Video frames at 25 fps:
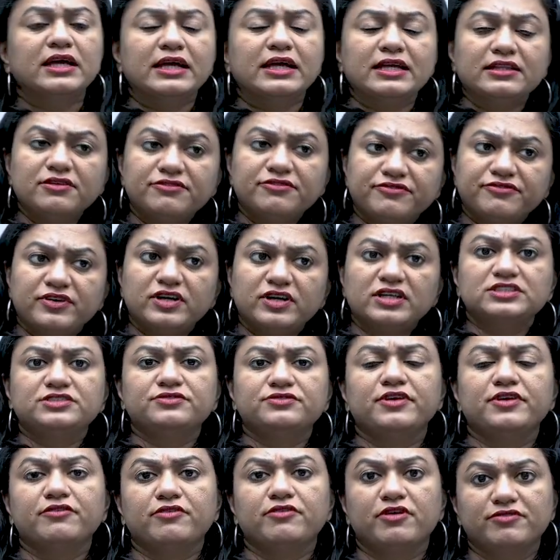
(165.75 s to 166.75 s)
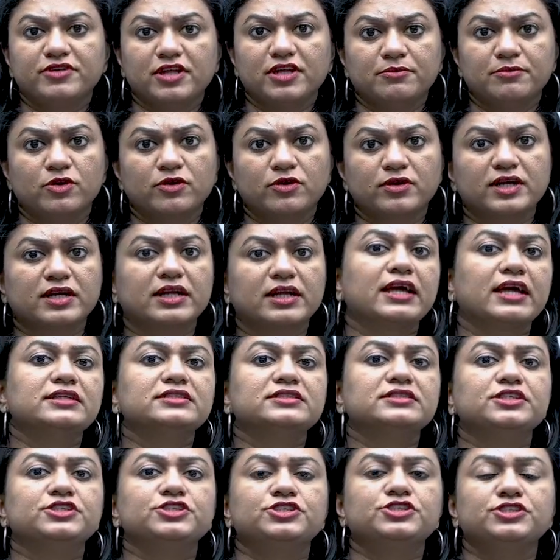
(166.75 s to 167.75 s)
In the first wave of
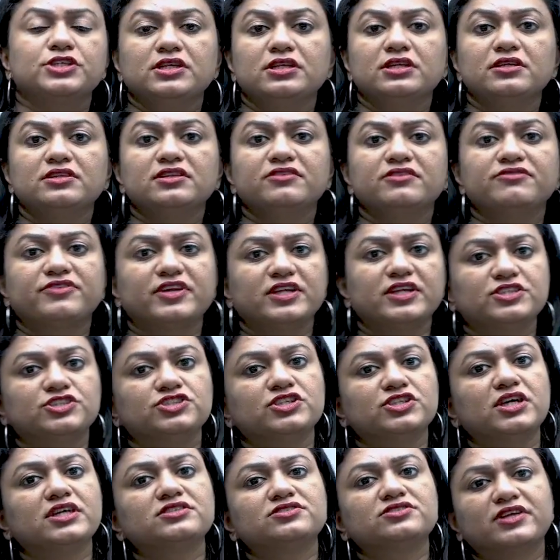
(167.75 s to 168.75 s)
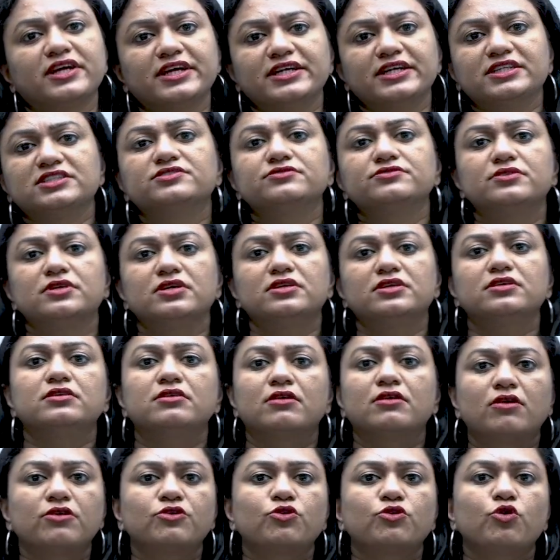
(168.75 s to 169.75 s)
democratization, the franchise rights were
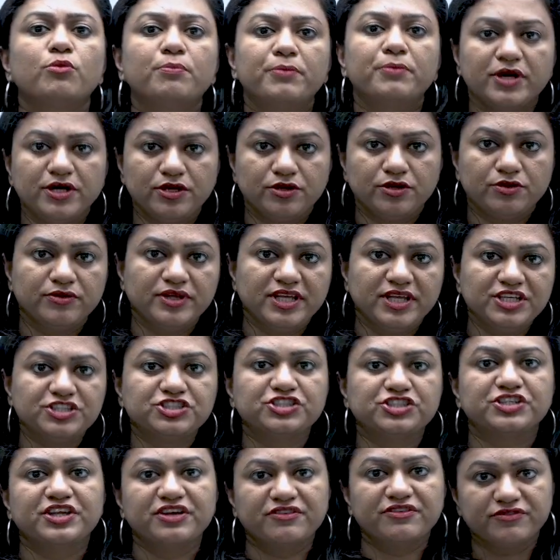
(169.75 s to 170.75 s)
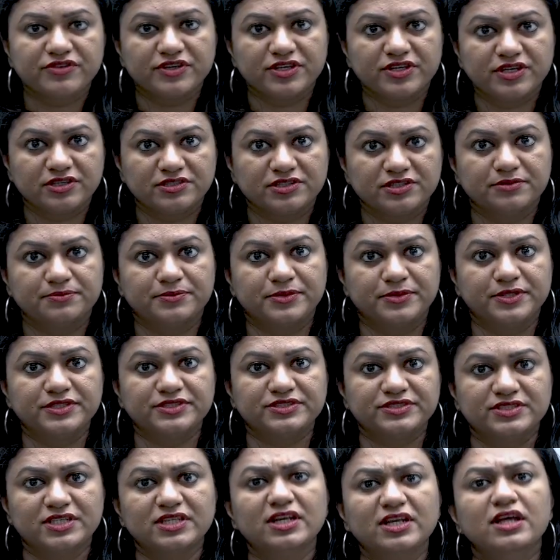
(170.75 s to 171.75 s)
not open to each and every other
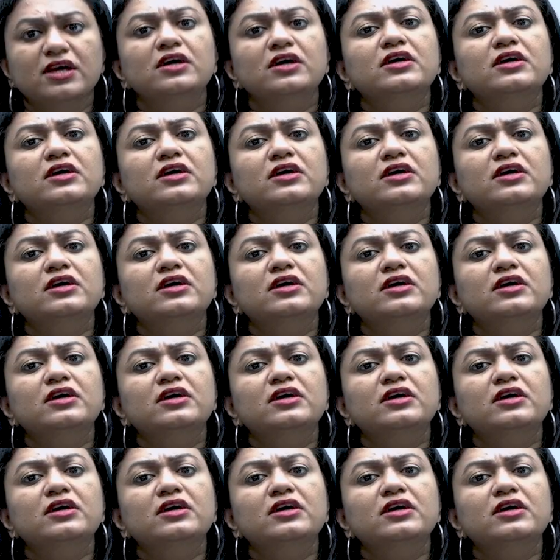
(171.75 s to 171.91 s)
person.